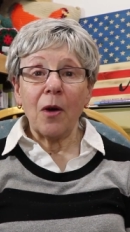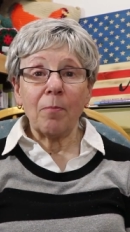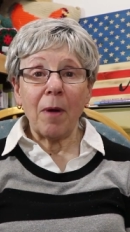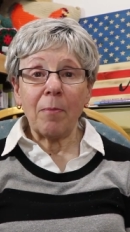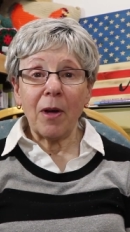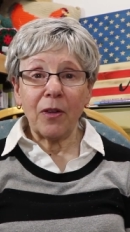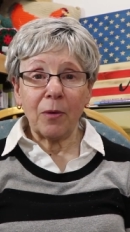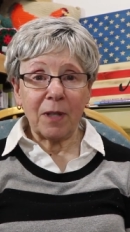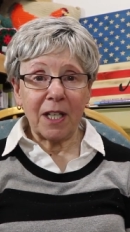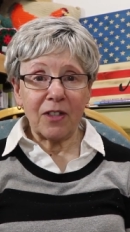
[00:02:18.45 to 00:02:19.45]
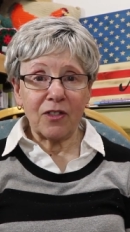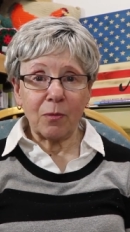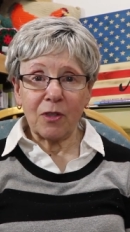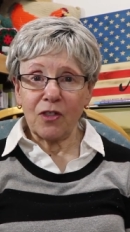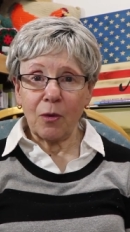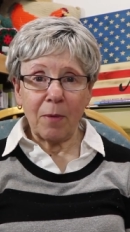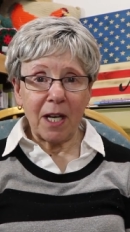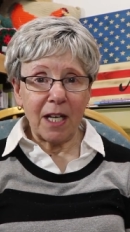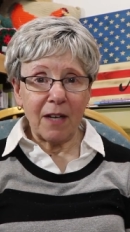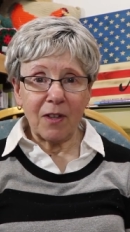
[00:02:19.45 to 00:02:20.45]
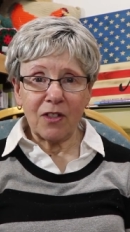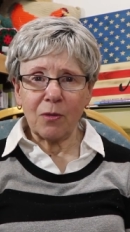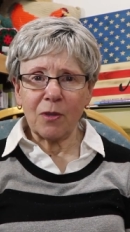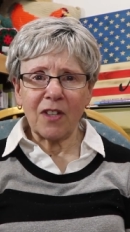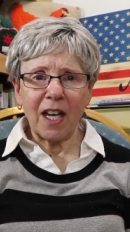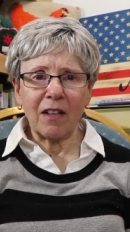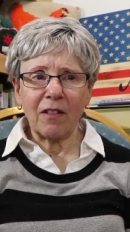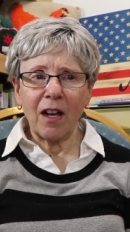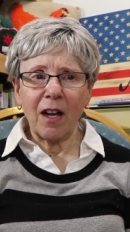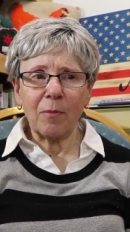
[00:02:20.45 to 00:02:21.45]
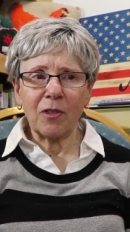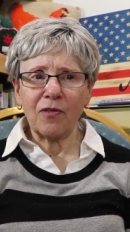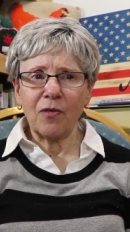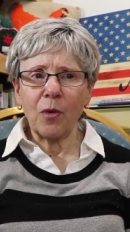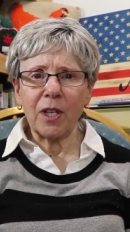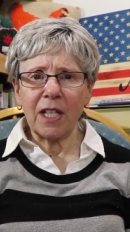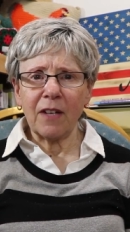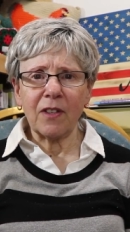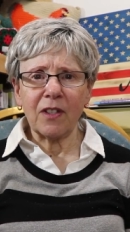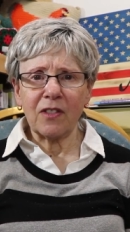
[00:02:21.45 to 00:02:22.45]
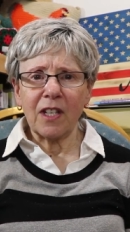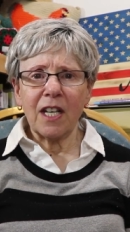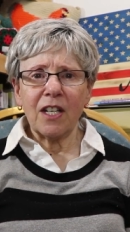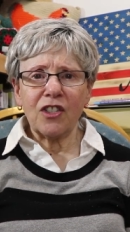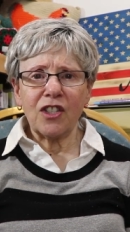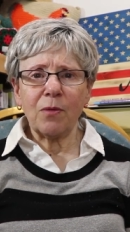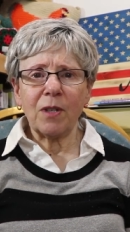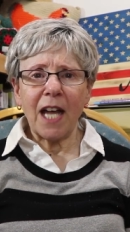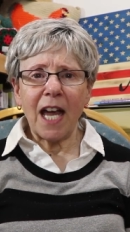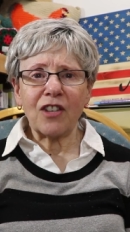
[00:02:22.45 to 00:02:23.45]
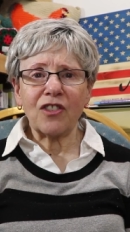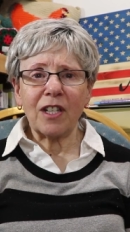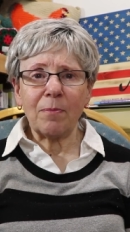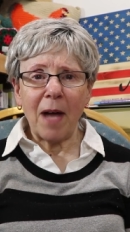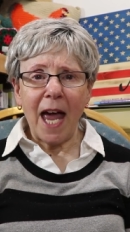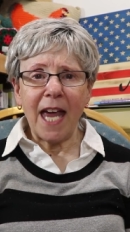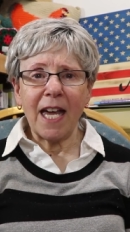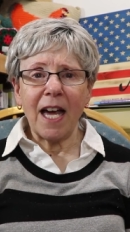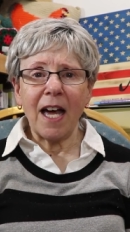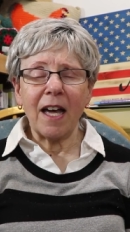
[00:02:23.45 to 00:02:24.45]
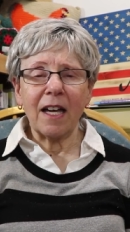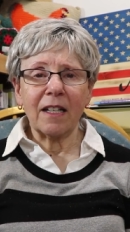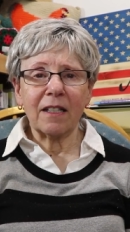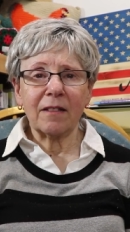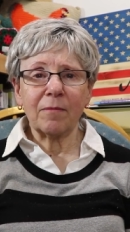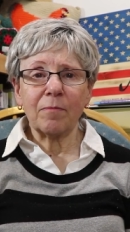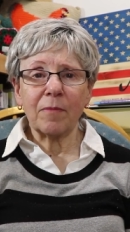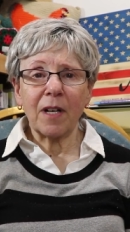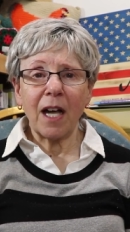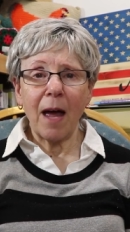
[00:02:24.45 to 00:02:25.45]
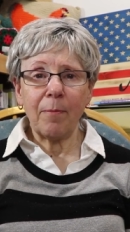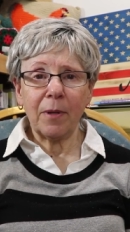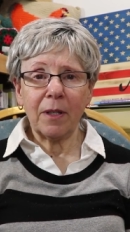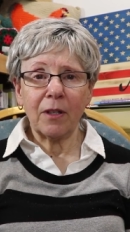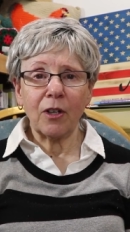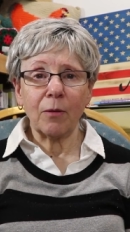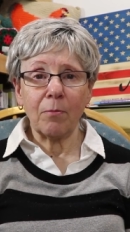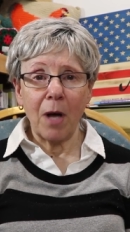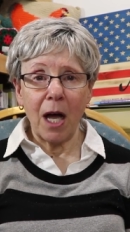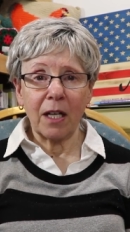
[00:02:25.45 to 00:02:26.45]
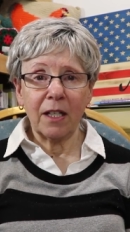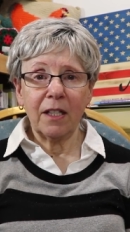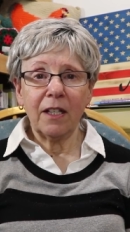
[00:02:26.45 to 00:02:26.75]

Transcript: My mother, because there was so many of us, there was like almost 40 of us, she would actually buy a cup or mug,